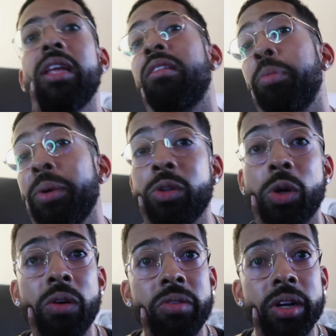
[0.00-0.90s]
spilled
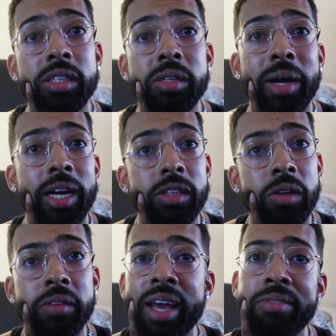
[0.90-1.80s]
over into my
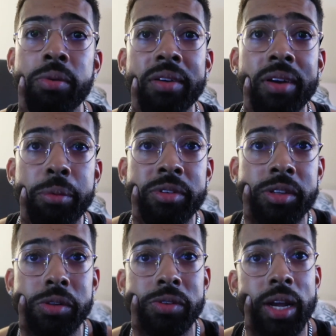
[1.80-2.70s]
adult life whenever I was
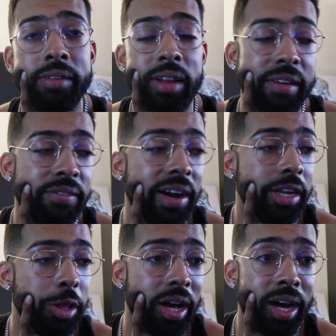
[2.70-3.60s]
still trying to like find
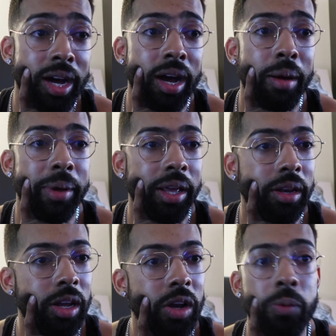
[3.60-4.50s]
a job
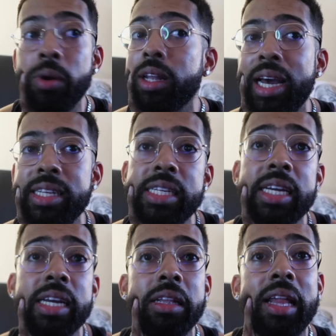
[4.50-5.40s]
and
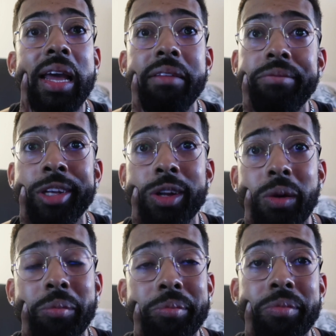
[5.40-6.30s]
realizing that, you know,